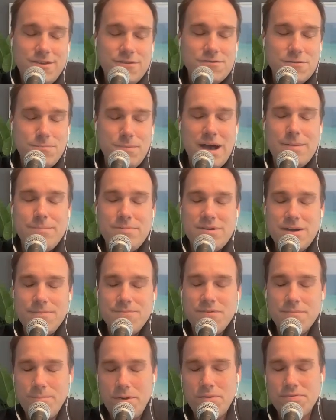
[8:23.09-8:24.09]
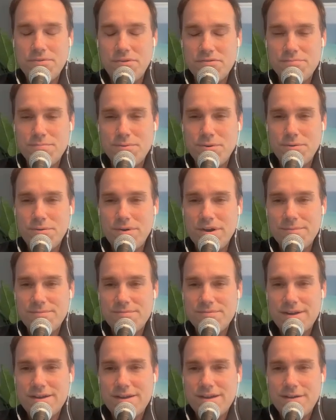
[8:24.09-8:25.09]
Those are popping up for both those
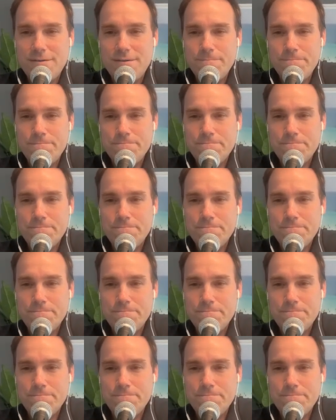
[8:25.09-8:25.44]
programs right now.